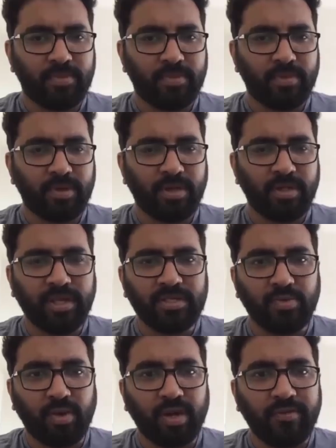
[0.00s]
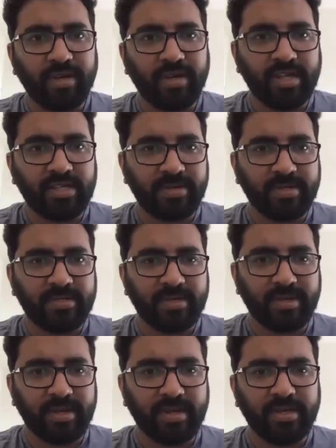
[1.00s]
Uh, that's one of the aspects,
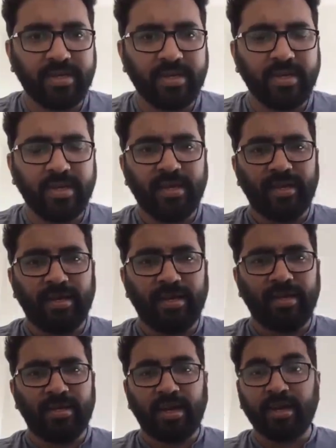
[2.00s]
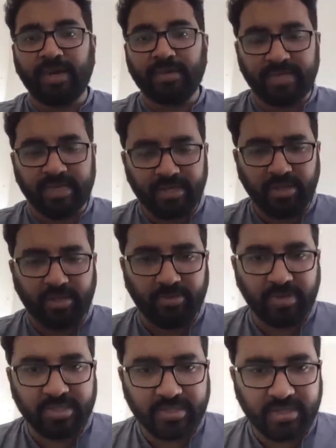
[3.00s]
right? Uh, I'm, I'm seeing the
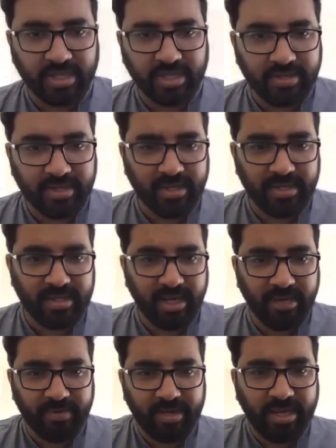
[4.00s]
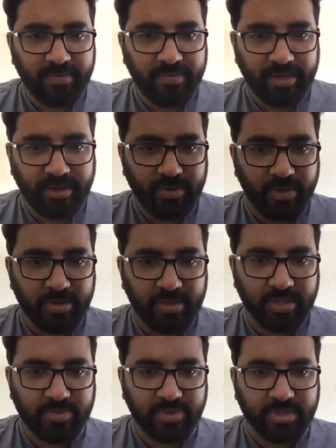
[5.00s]
questions that has been raised. I will get back to you on
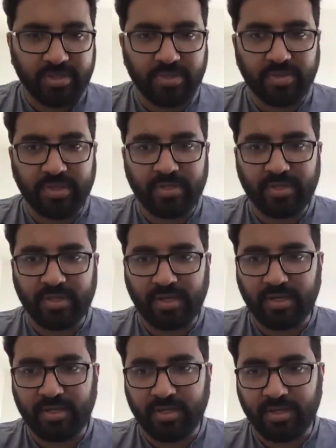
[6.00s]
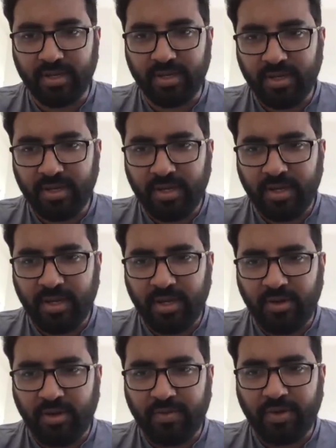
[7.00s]
these questions once uh, the
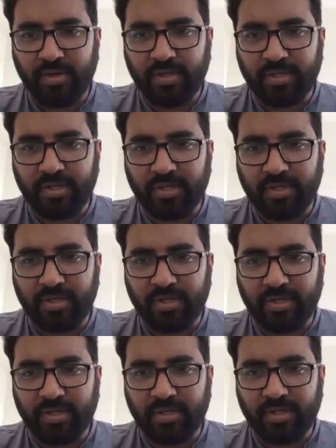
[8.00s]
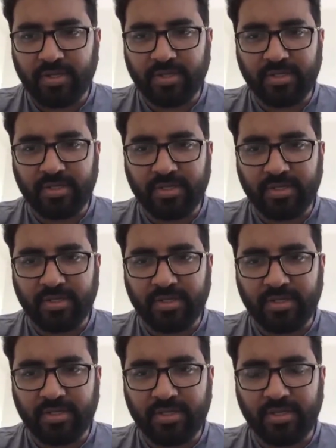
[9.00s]
overall discussion
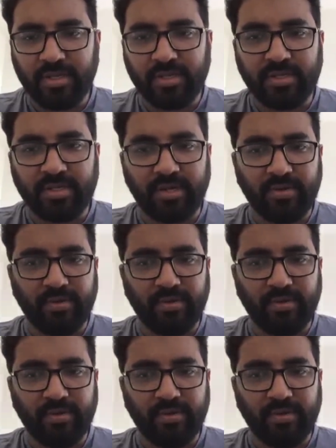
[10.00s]
is uh, over.